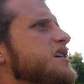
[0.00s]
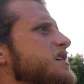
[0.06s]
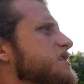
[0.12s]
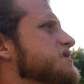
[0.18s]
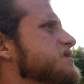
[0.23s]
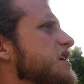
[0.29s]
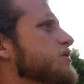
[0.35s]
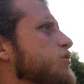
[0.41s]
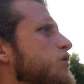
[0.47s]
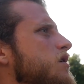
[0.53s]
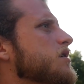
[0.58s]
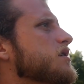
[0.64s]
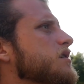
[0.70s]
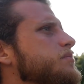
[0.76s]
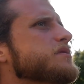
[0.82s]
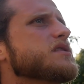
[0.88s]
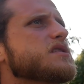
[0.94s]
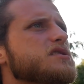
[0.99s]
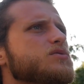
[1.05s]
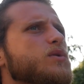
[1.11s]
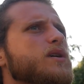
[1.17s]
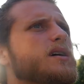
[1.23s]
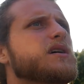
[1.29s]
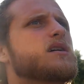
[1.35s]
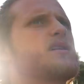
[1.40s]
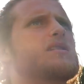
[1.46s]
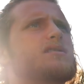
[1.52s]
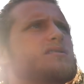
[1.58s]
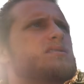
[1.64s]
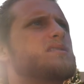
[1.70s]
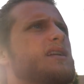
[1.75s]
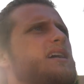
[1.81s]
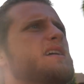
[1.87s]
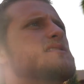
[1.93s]
He said walk up this way
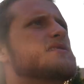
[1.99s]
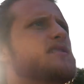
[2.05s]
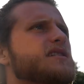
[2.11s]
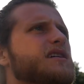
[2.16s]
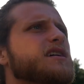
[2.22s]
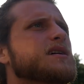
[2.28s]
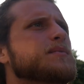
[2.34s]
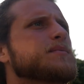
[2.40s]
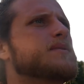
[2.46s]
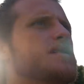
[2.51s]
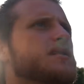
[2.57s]
to an ATM.